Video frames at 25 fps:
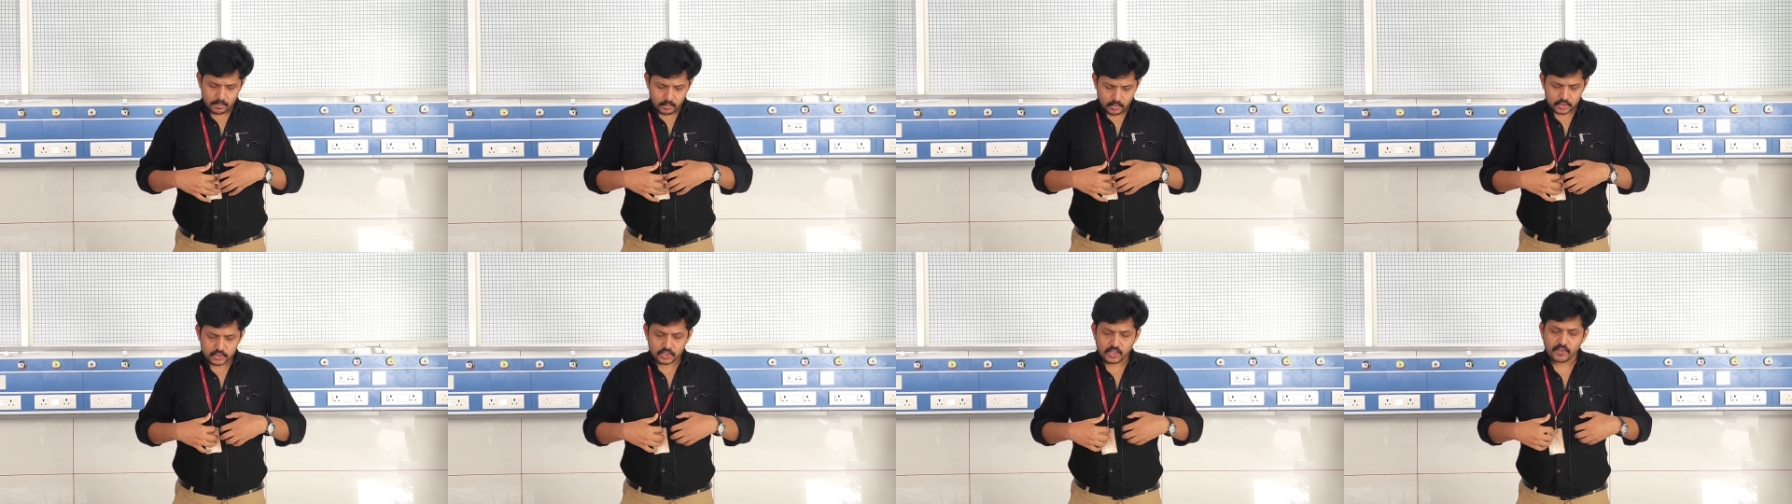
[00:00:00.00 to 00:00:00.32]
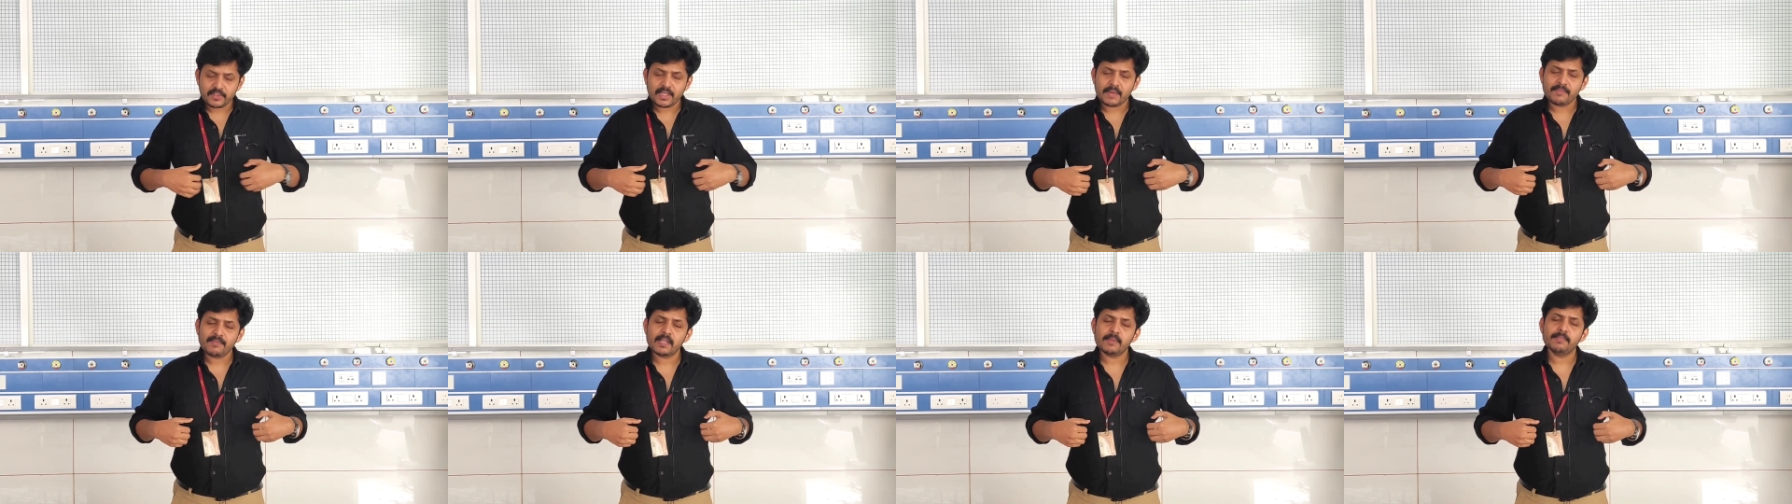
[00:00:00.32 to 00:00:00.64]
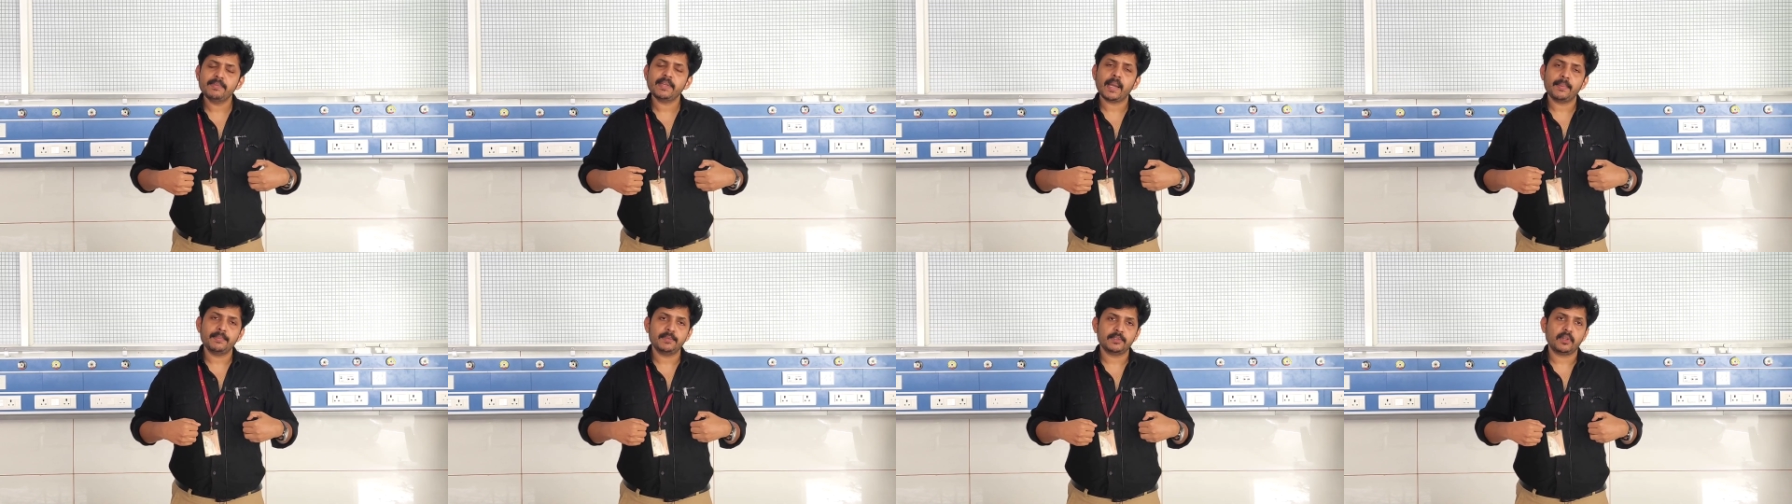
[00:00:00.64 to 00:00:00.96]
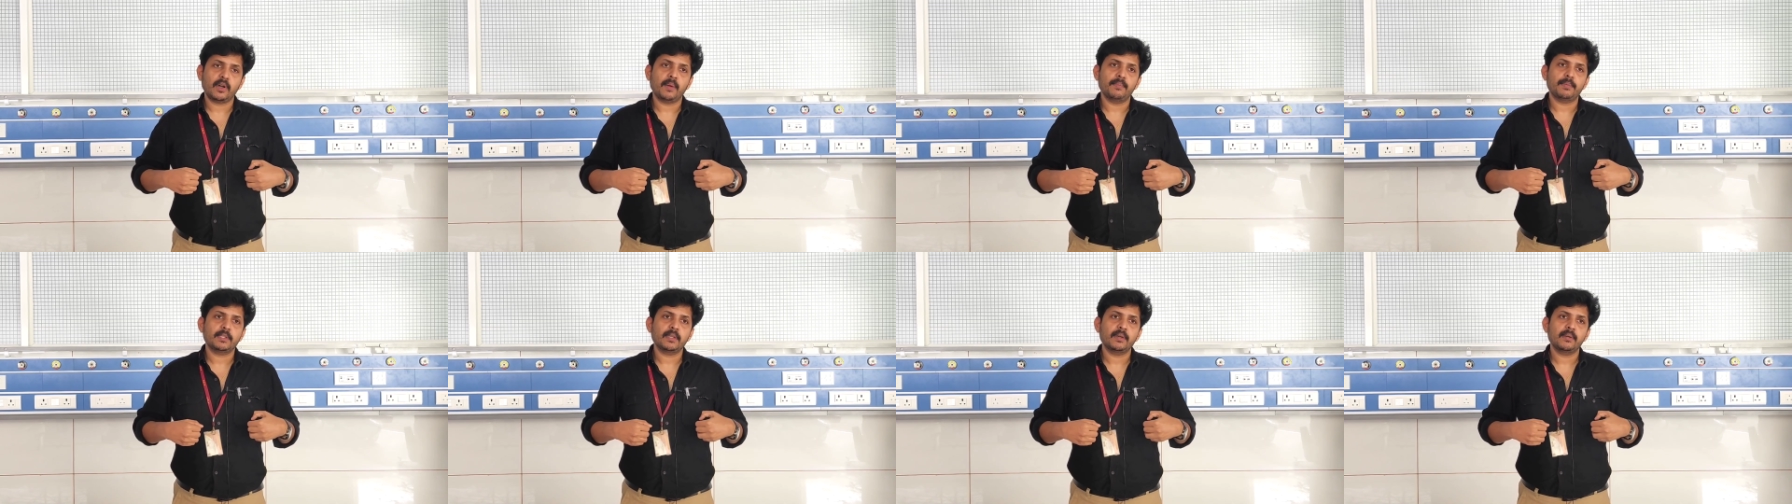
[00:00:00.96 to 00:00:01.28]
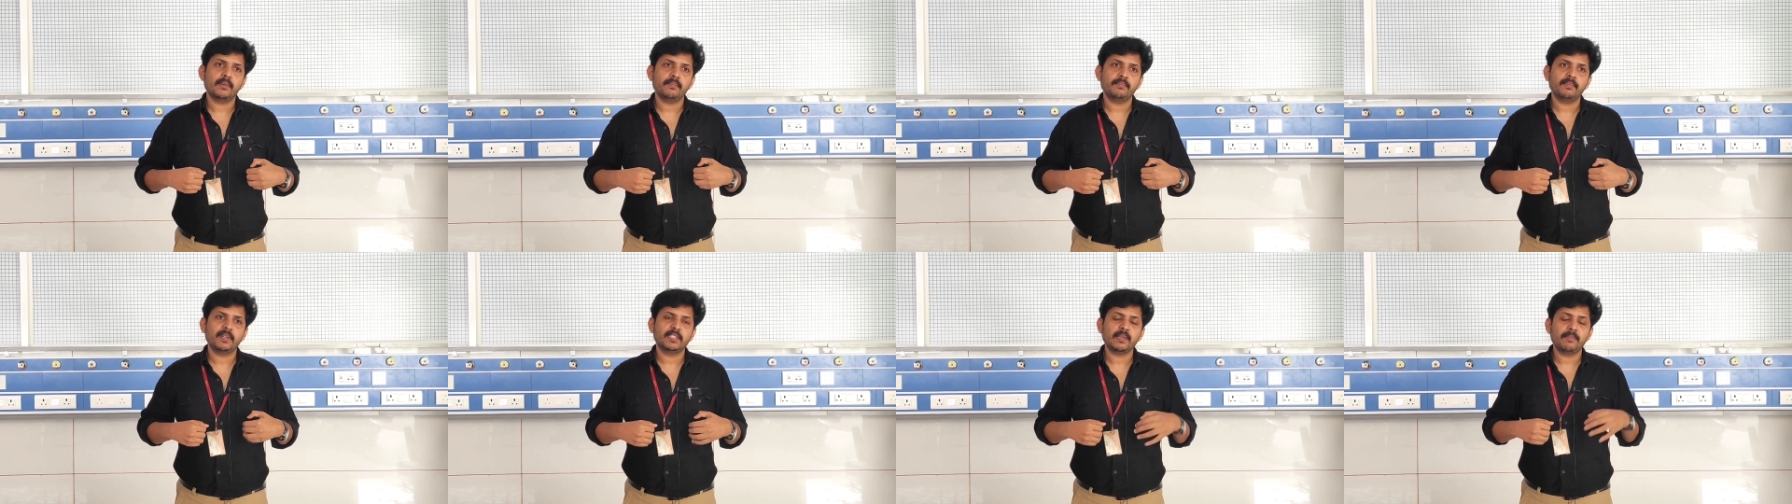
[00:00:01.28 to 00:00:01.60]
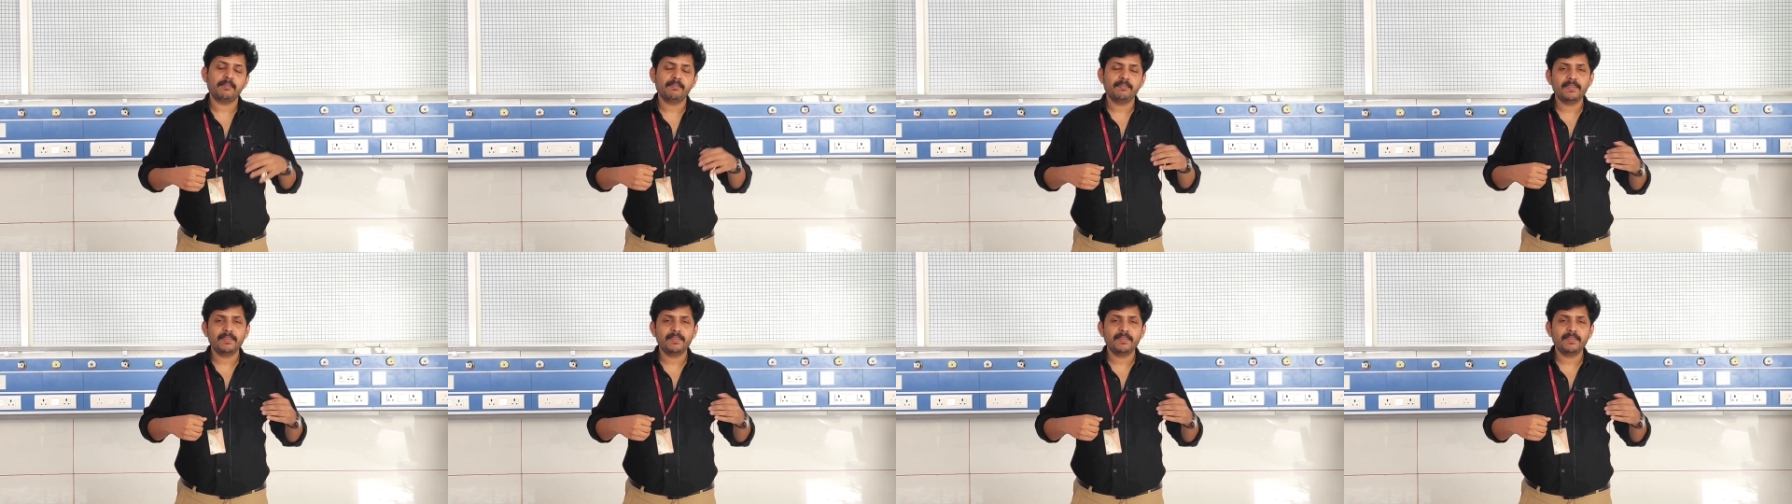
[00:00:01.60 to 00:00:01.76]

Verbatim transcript: most of them will be absorbed, but the